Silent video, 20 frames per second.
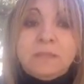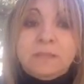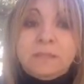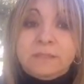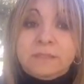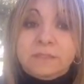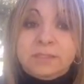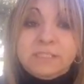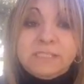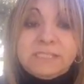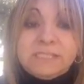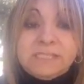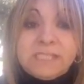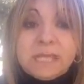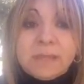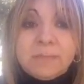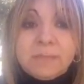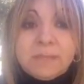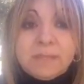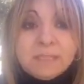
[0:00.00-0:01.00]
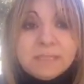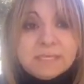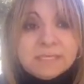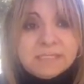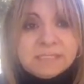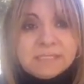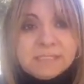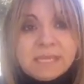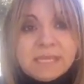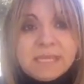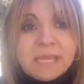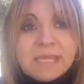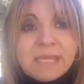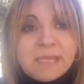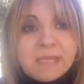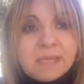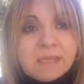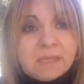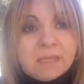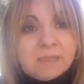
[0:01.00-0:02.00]
The third step is taking
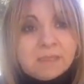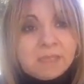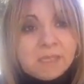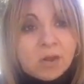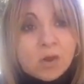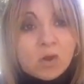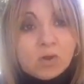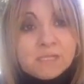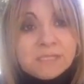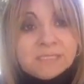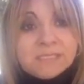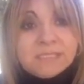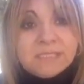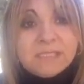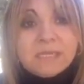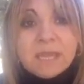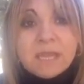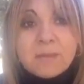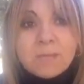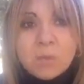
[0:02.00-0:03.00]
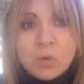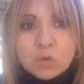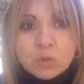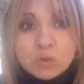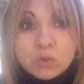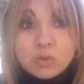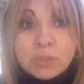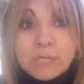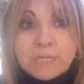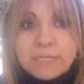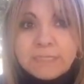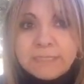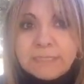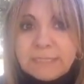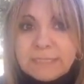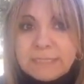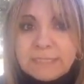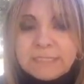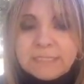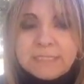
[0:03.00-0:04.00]
the holistic emotional
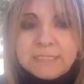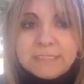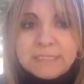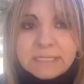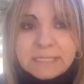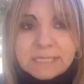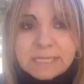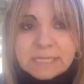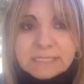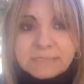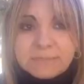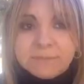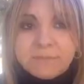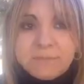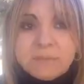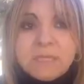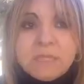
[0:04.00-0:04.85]
intelligence class.